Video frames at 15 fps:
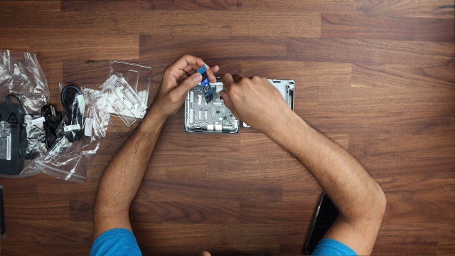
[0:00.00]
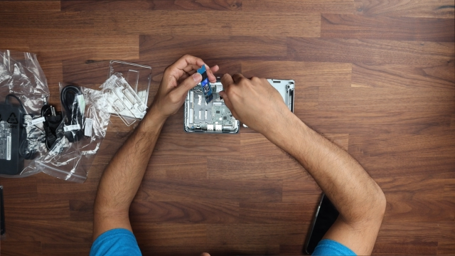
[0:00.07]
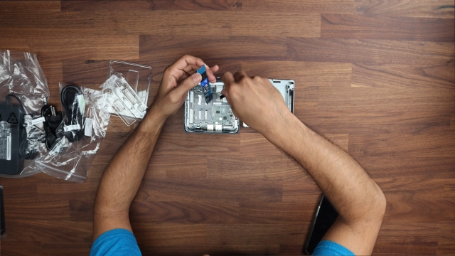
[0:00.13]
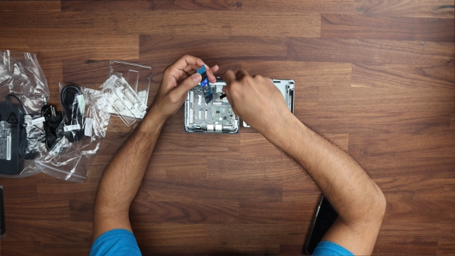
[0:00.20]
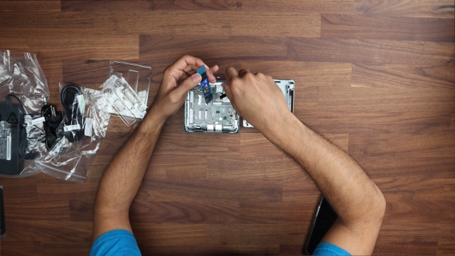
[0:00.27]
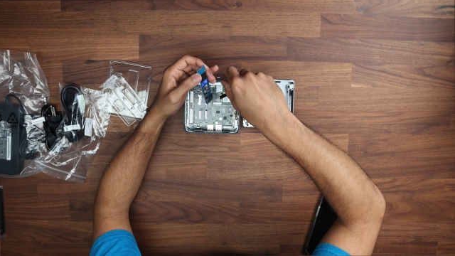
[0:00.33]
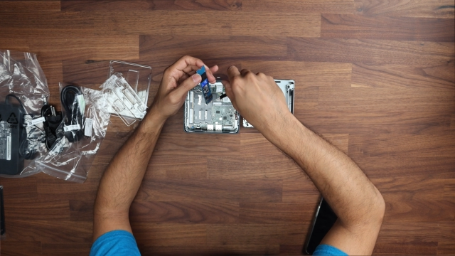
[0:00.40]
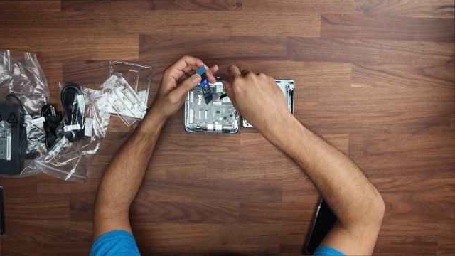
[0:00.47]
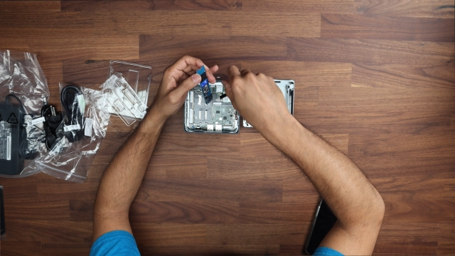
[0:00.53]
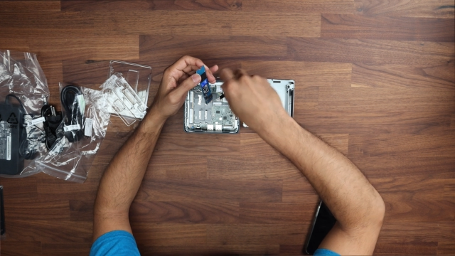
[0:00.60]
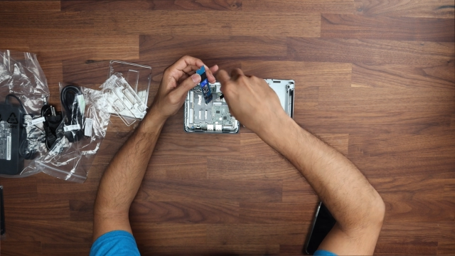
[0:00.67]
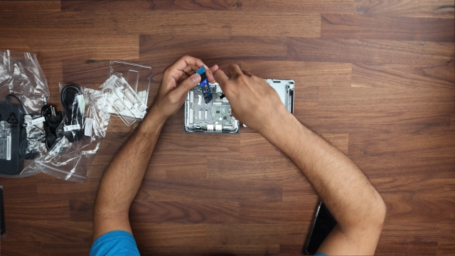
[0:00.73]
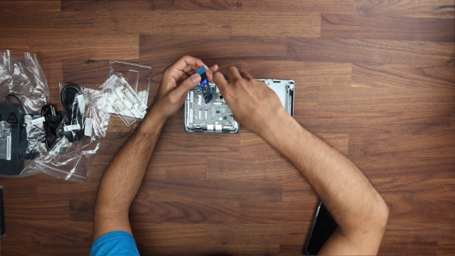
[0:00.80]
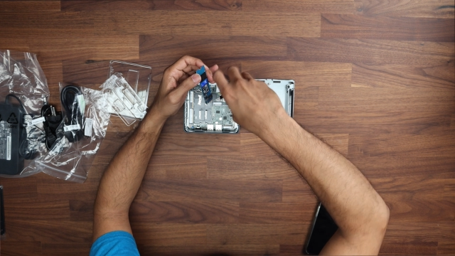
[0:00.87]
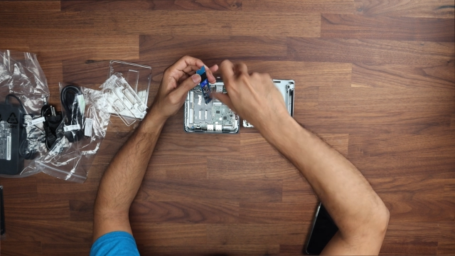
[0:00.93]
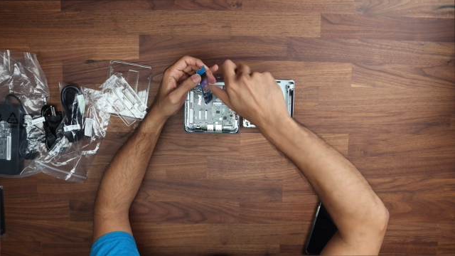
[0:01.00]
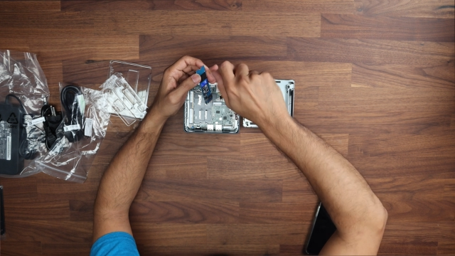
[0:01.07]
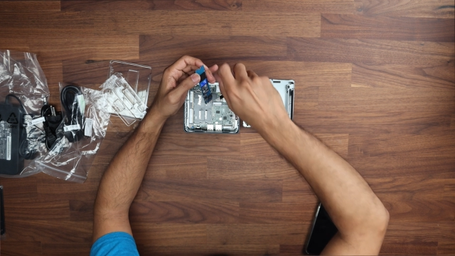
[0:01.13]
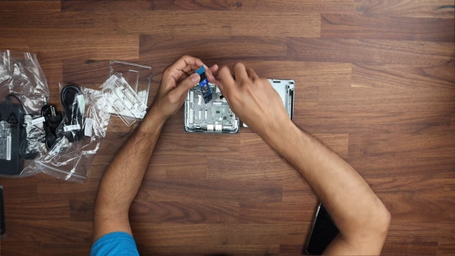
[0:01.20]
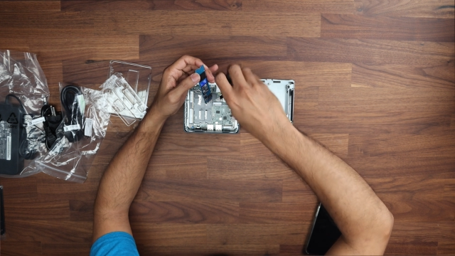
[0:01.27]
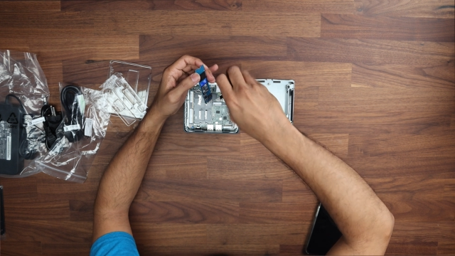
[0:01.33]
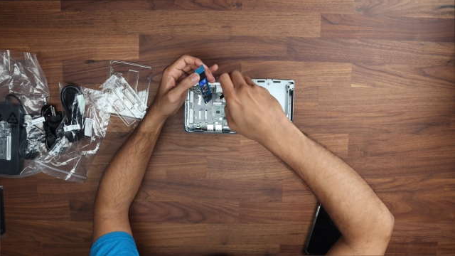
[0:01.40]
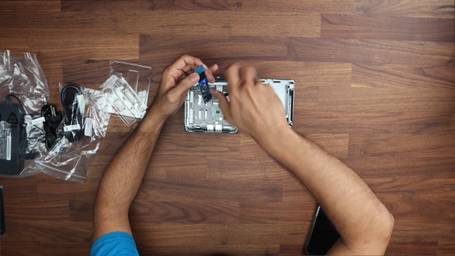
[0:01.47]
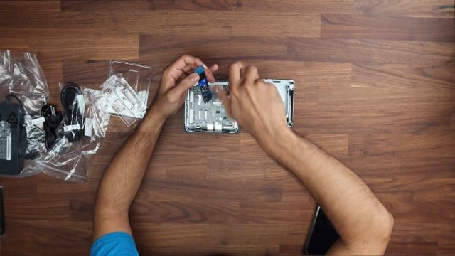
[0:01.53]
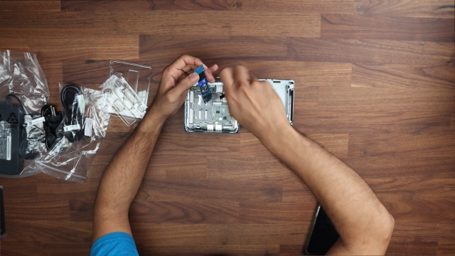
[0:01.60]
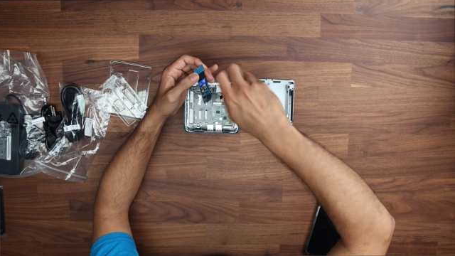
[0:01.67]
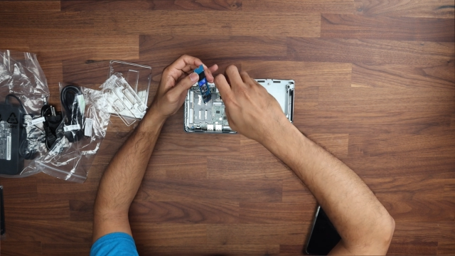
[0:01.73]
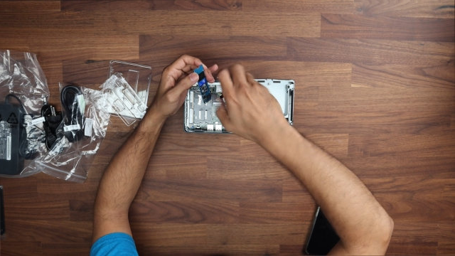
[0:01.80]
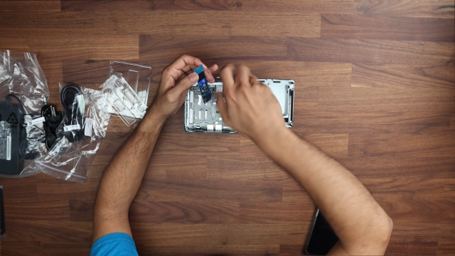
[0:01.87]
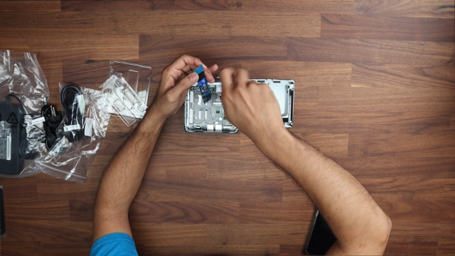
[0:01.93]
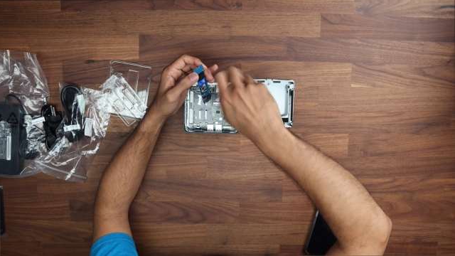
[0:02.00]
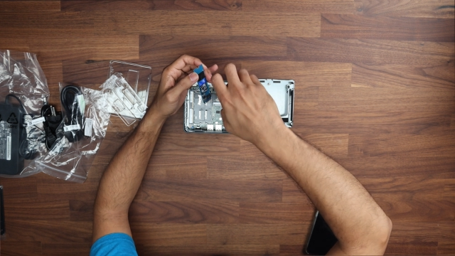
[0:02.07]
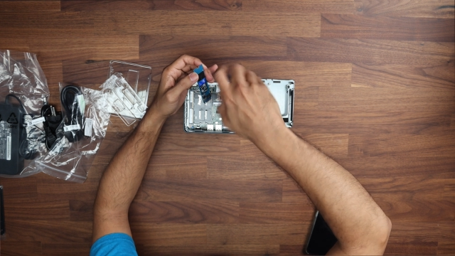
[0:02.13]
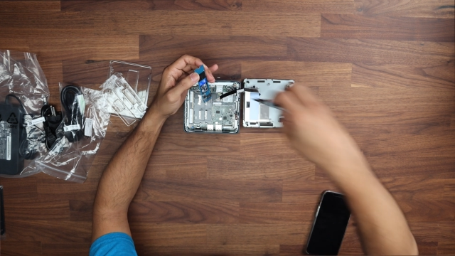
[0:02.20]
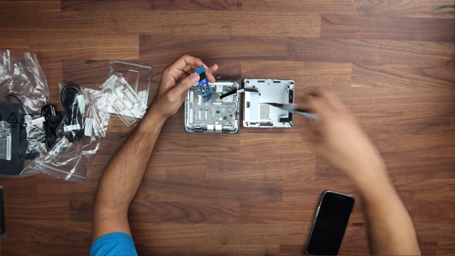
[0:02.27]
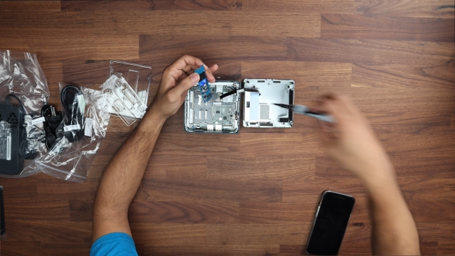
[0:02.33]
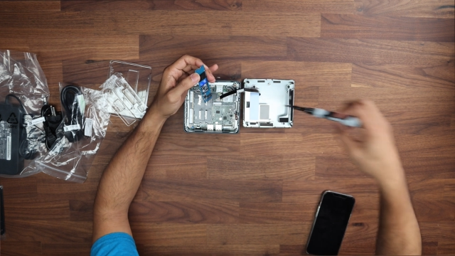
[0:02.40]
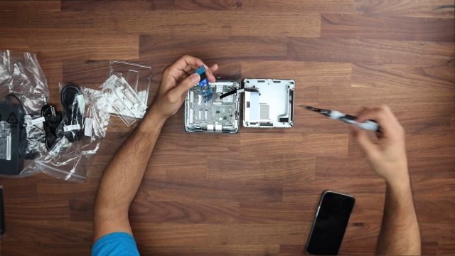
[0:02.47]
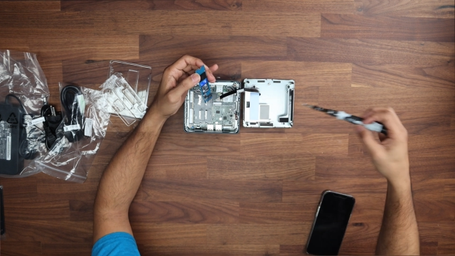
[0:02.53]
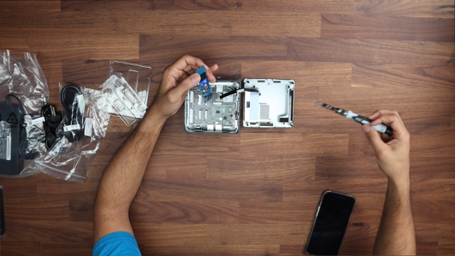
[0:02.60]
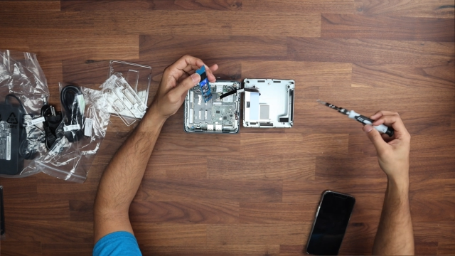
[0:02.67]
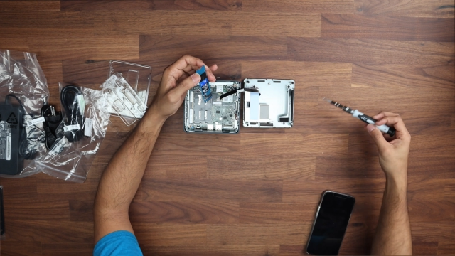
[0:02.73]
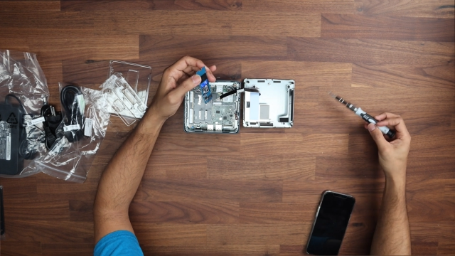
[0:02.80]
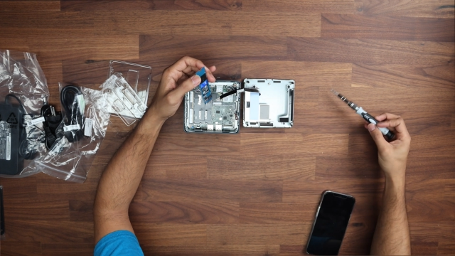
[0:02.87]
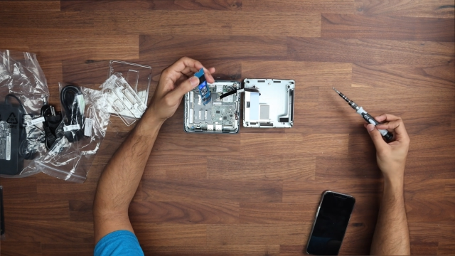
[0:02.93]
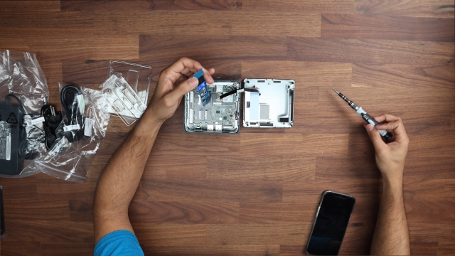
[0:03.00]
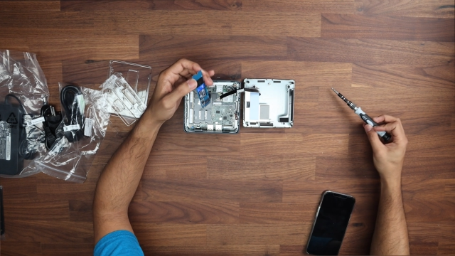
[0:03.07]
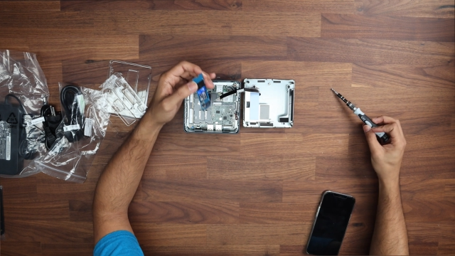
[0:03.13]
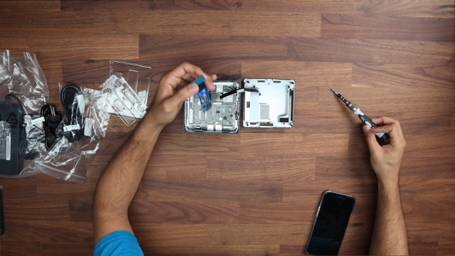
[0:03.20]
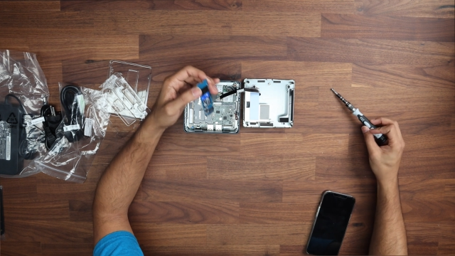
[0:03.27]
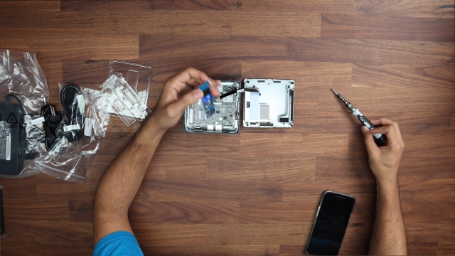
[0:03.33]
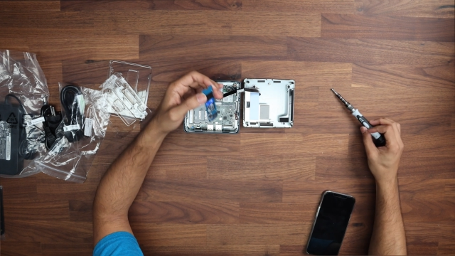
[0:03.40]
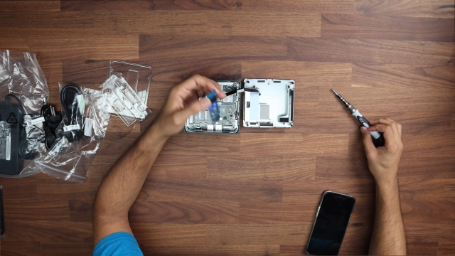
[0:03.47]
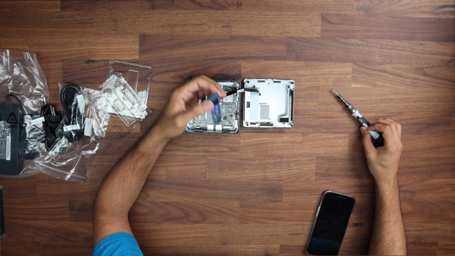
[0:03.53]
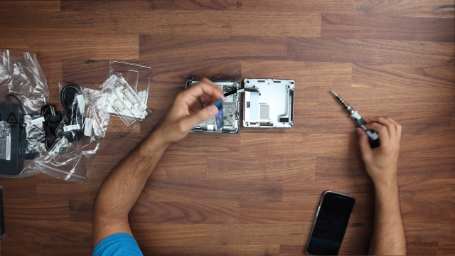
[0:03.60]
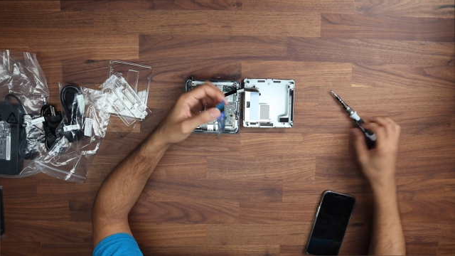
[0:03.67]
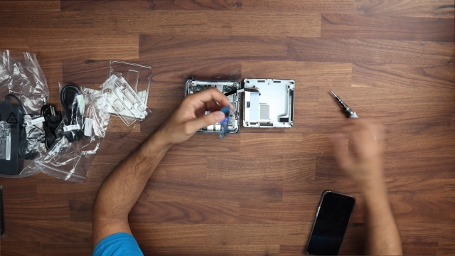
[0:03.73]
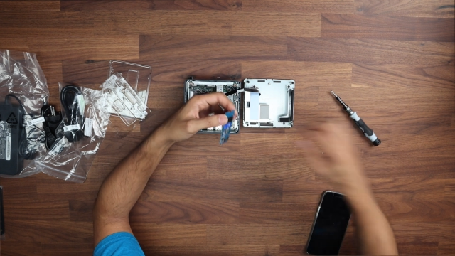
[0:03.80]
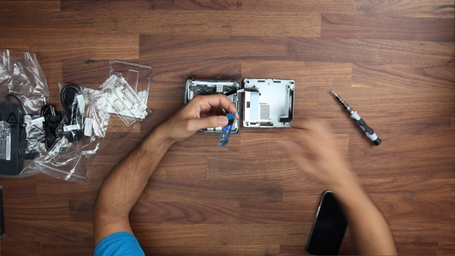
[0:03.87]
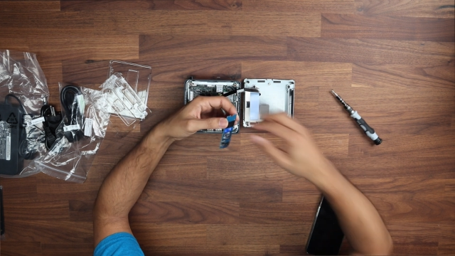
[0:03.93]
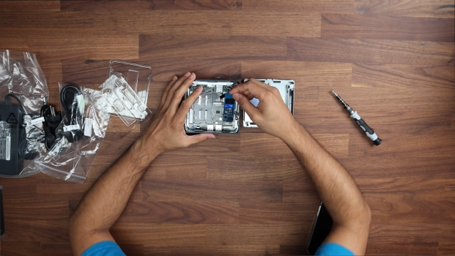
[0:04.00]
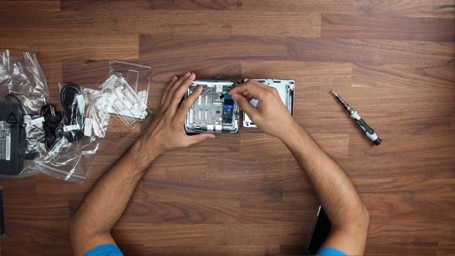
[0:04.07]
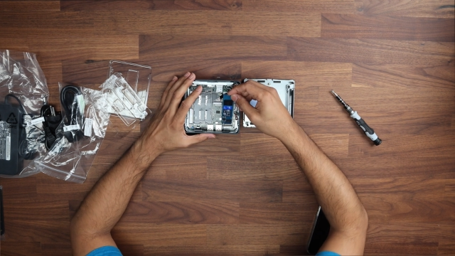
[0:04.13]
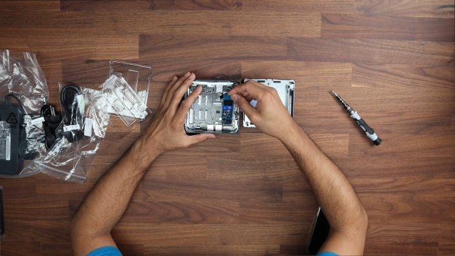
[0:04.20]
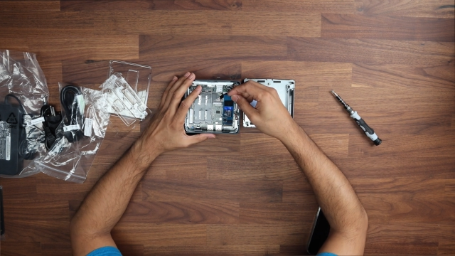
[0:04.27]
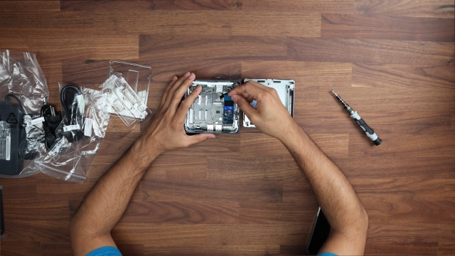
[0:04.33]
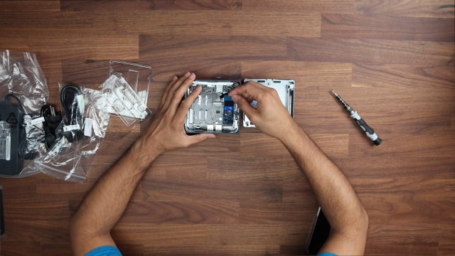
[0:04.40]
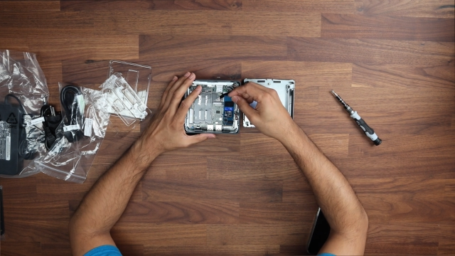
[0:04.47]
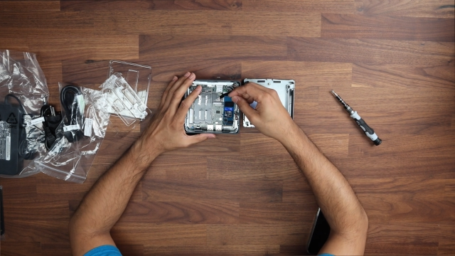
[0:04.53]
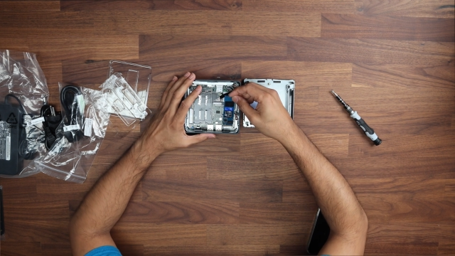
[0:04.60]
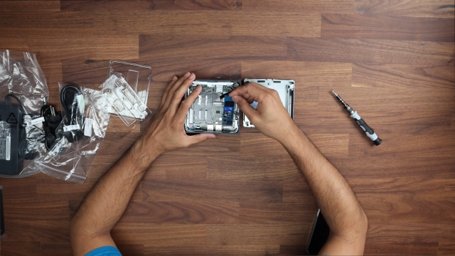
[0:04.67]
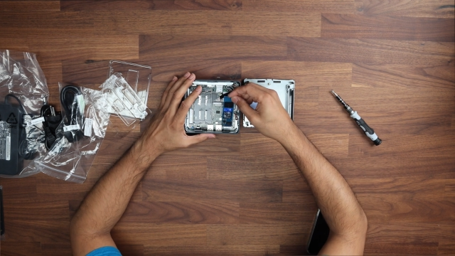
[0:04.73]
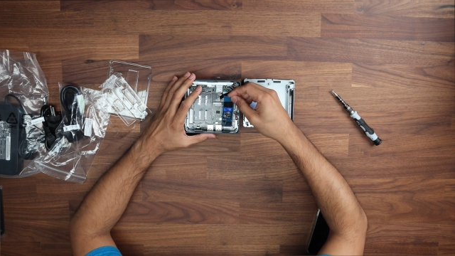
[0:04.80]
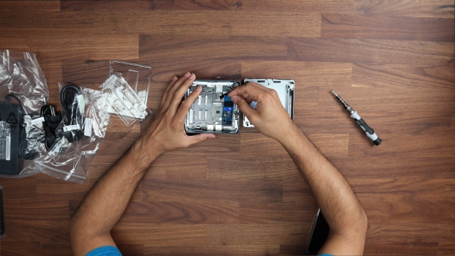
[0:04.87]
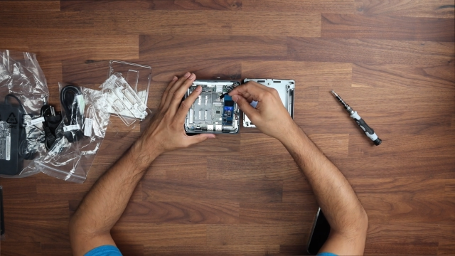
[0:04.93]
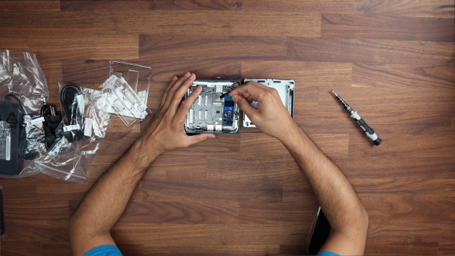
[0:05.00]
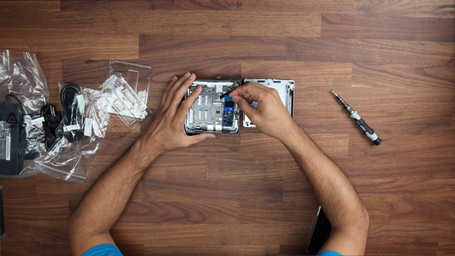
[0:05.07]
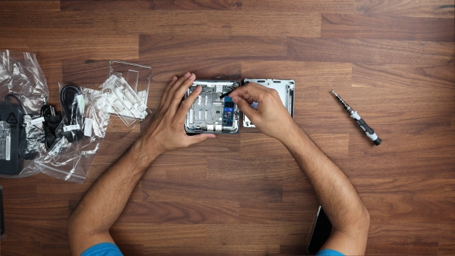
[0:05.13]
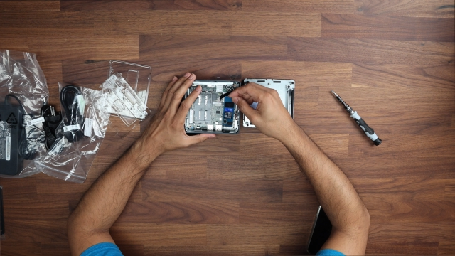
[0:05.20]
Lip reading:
(no speaker visible)